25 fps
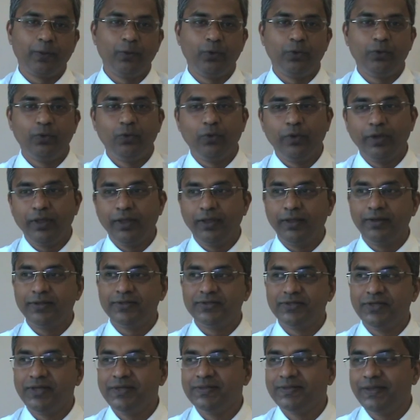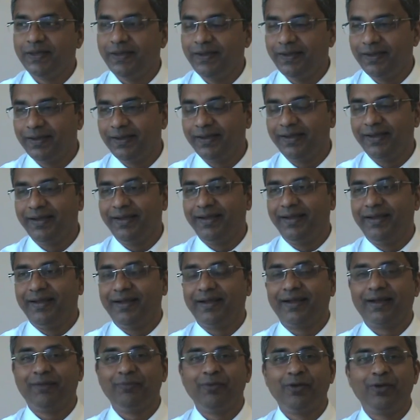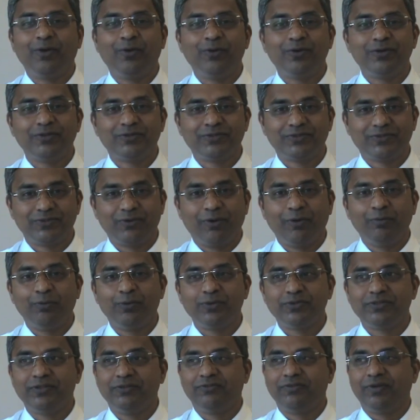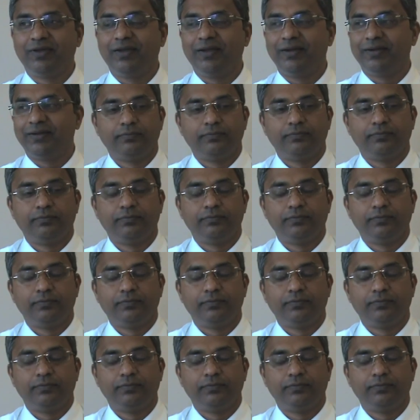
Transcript: You going in is easy, coming out is almost difficult.